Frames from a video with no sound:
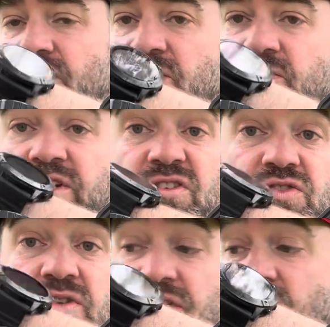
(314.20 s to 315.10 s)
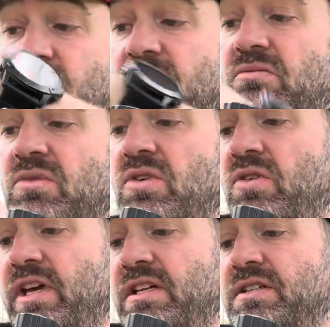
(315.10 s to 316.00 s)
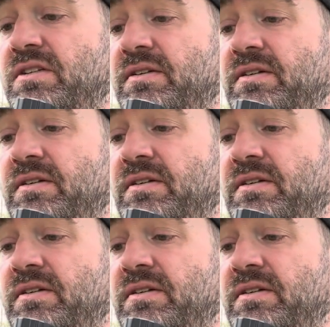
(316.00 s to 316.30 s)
it in when you're not trying to do it cock-handed.